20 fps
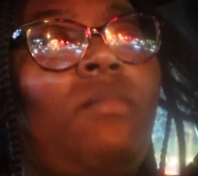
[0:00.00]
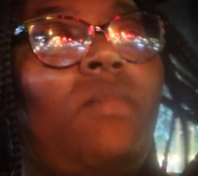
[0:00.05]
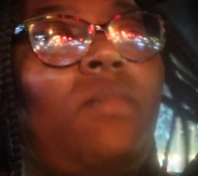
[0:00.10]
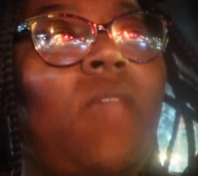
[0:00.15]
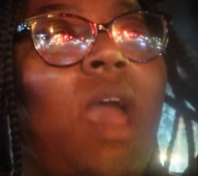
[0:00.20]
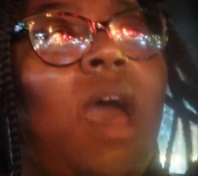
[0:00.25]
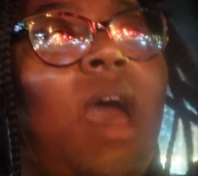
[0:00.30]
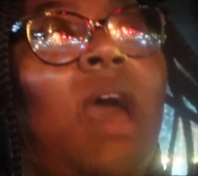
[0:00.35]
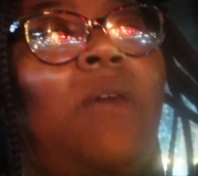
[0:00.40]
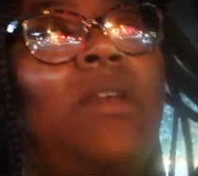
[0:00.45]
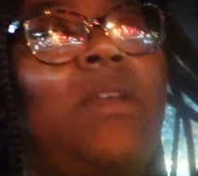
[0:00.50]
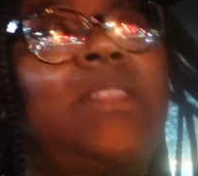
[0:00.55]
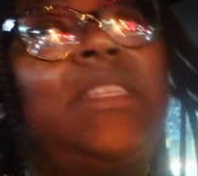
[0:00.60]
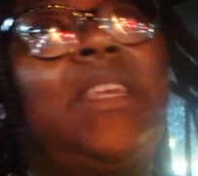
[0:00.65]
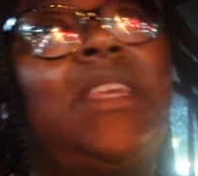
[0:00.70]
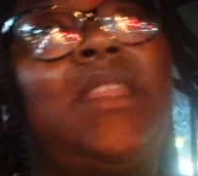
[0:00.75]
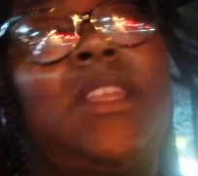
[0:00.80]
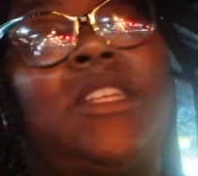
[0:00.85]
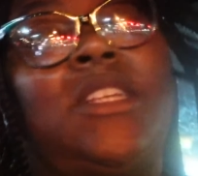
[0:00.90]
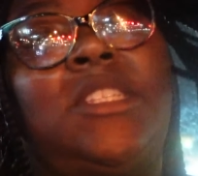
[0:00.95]
I always
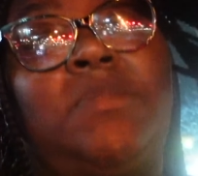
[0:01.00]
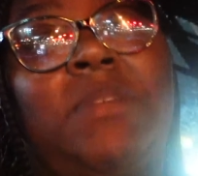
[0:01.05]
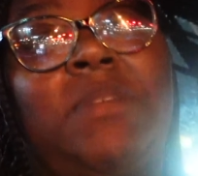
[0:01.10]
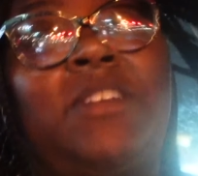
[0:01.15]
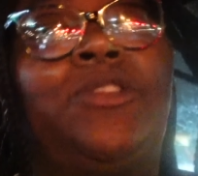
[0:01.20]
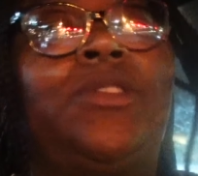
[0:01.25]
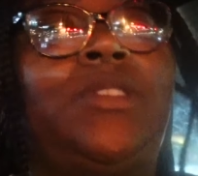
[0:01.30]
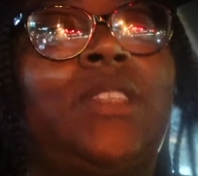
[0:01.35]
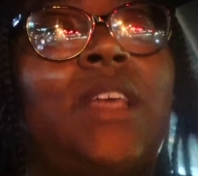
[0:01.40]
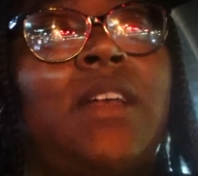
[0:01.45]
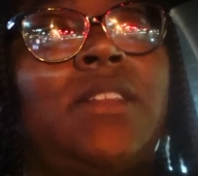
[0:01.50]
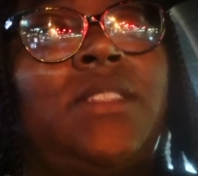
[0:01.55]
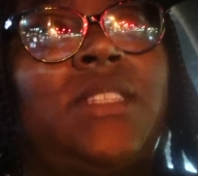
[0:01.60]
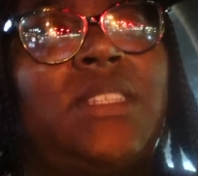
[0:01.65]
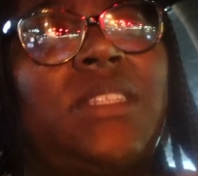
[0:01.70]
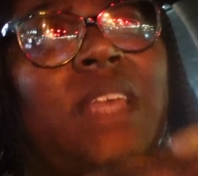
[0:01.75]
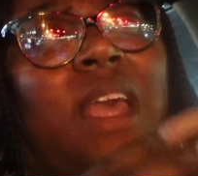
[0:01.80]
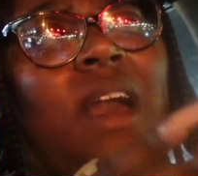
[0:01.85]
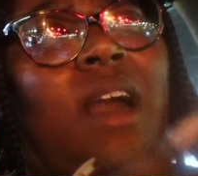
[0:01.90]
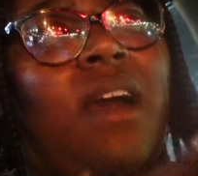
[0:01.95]
get their special sauce.
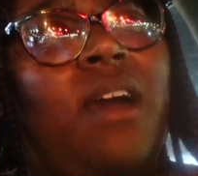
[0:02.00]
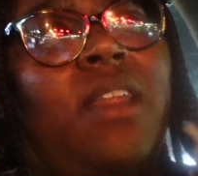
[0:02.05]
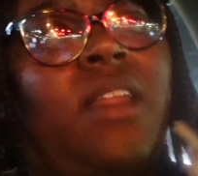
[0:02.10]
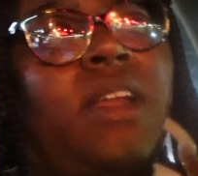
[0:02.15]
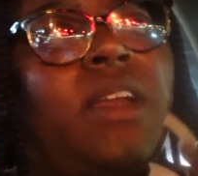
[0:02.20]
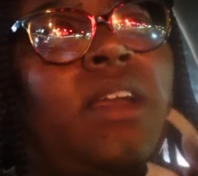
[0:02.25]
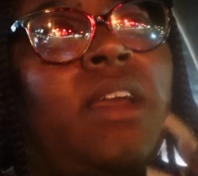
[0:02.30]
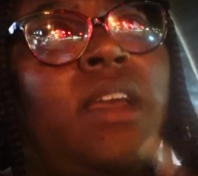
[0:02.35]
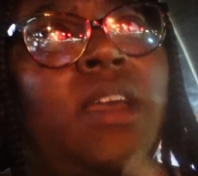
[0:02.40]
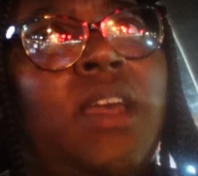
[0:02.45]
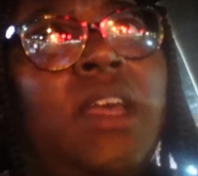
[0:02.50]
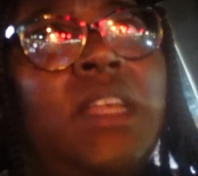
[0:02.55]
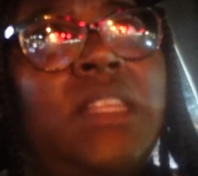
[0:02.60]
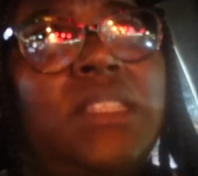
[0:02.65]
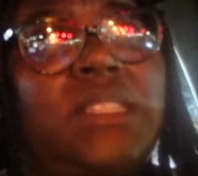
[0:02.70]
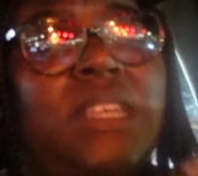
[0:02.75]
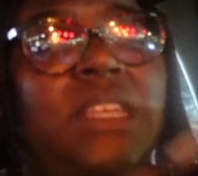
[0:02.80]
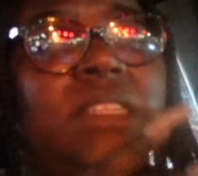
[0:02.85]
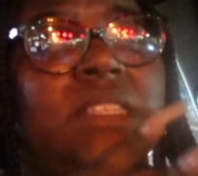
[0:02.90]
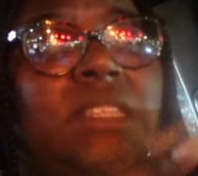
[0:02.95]
It's like all their
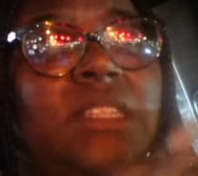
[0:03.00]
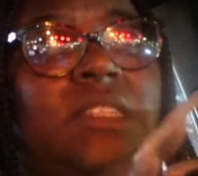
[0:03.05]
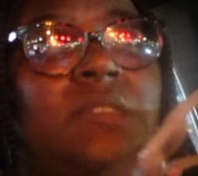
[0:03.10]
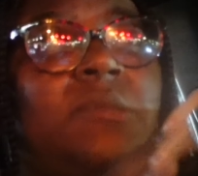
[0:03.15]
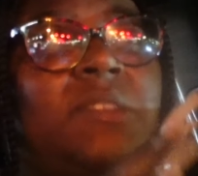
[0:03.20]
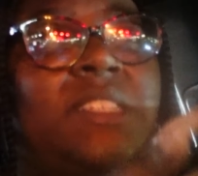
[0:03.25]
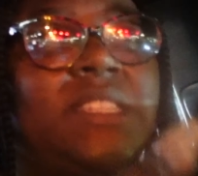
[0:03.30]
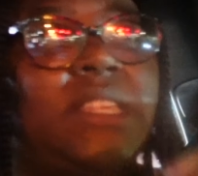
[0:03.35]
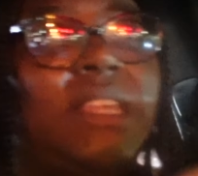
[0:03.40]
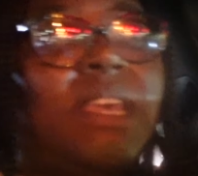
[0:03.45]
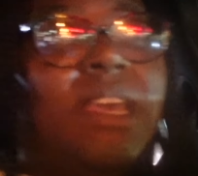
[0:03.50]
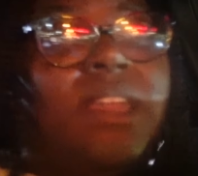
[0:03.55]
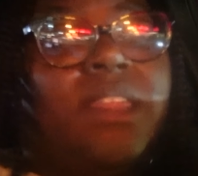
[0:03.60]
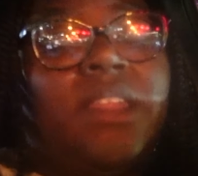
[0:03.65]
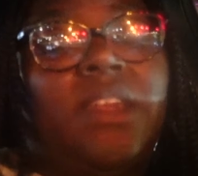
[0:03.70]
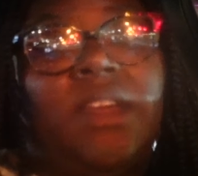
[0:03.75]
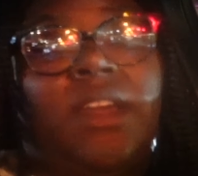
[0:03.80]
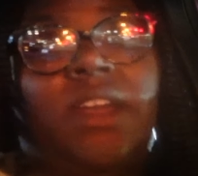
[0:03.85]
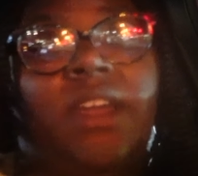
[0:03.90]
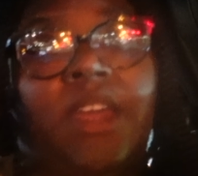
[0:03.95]
seasonings mixed
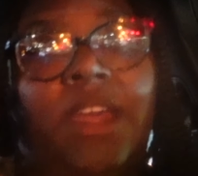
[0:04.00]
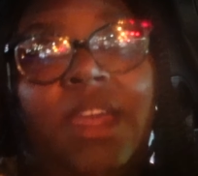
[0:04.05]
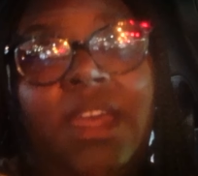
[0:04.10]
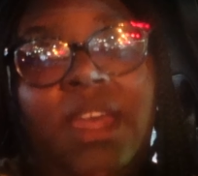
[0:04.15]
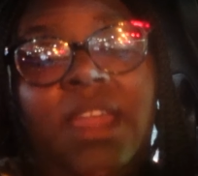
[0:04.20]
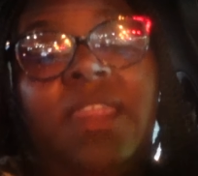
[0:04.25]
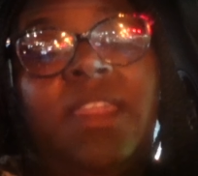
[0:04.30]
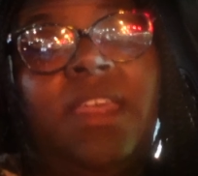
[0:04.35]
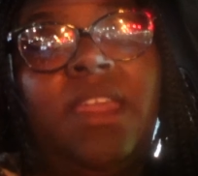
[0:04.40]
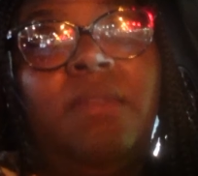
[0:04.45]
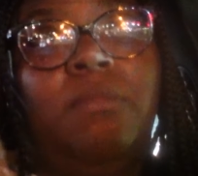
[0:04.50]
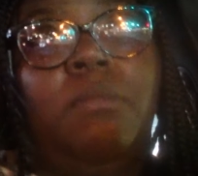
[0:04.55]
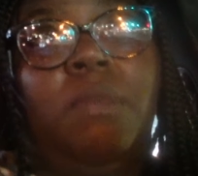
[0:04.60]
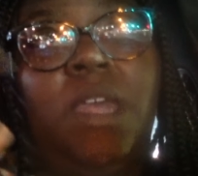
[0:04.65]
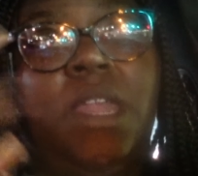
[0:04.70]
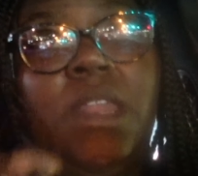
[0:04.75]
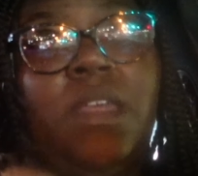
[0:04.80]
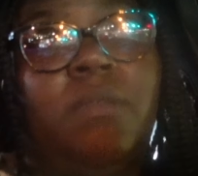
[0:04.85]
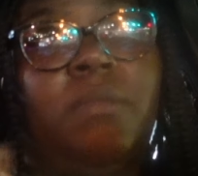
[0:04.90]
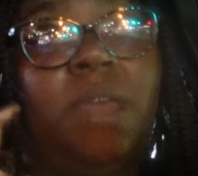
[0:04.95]
together and then
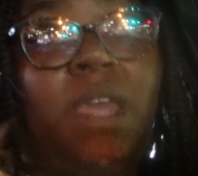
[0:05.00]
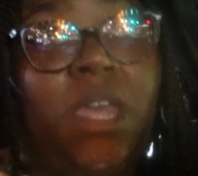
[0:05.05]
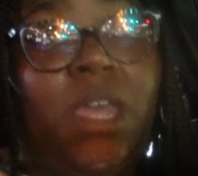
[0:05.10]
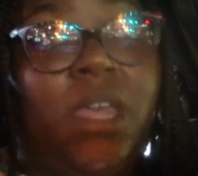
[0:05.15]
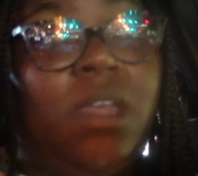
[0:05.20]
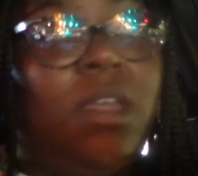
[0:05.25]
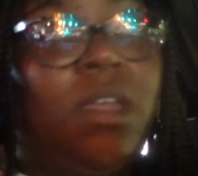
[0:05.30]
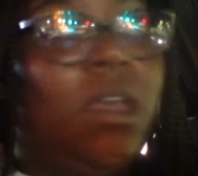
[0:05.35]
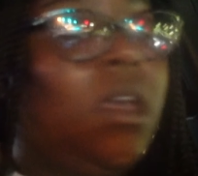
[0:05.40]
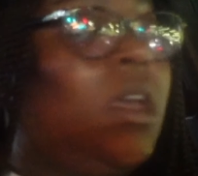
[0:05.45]
medium heat.